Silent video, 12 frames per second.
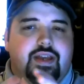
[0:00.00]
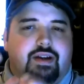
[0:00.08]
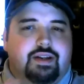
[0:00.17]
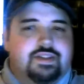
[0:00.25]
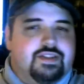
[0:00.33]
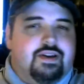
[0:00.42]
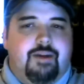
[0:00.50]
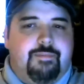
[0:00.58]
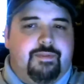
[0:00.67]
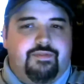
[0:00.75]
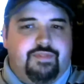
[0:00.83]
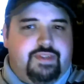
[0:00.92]
on top
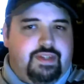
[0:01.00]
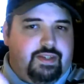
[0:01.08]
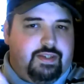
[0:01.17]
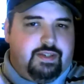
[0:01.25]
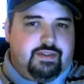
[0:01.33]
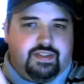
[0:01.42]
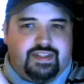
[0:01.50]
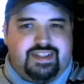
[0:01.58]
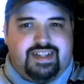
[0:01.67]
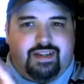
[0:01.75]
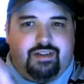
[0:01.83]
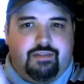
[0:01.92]
of the
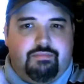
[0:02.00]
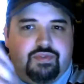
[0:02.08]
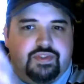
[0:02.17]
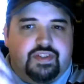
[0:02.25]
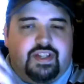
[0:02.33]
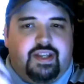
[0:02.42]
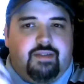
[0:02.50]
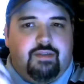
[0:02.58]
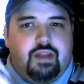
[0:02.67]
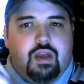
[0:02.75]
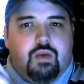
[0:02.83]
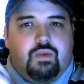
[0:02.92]
standard Moose Light,
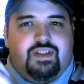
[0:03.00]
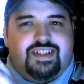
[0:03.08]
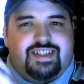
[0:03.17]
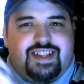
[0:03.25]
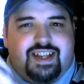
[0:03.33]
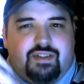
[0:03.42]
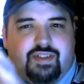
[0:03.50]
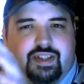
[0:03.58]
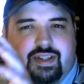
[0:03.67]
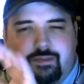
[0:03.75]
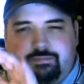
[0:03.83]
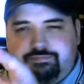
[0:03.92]
which is kind of like a